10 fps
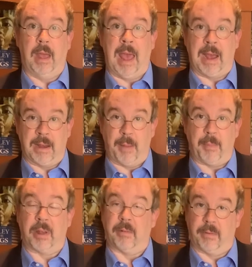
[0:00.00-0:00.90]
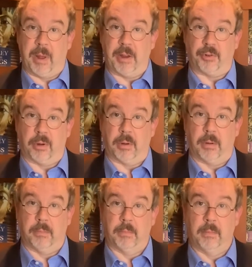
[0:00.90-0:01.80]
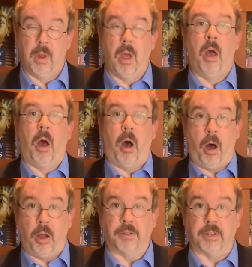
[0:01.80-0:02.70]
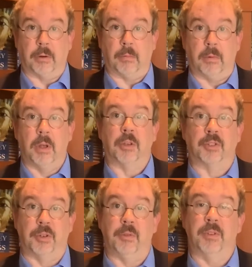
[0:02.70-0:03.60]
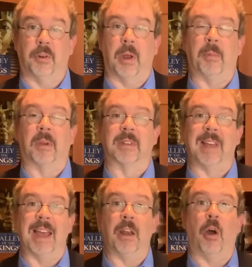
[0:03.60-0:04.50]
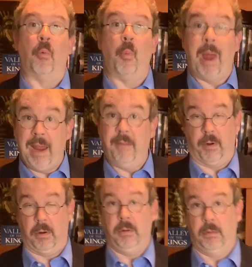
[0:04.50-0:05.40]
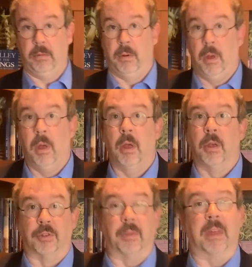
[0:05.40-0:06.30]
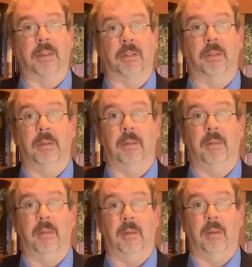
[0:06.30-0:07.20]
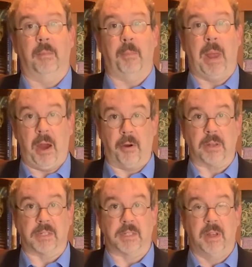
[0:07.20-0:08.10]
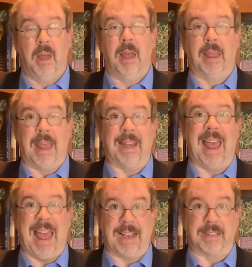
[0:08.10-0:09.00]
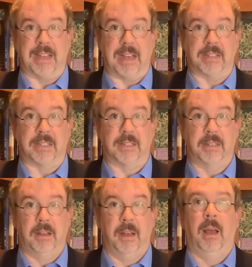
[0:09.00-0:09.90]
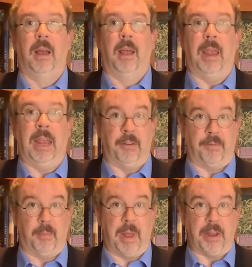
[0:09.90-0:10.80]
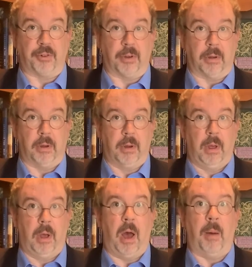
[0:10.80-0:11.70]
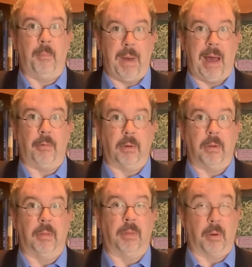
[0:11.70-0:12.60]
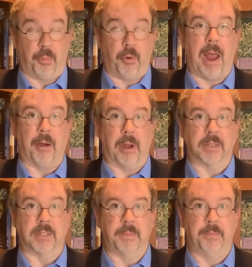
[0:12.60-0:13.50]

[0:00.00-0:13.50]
academic information. Also, students are able to sign a waiver so that parents can access information about their progress.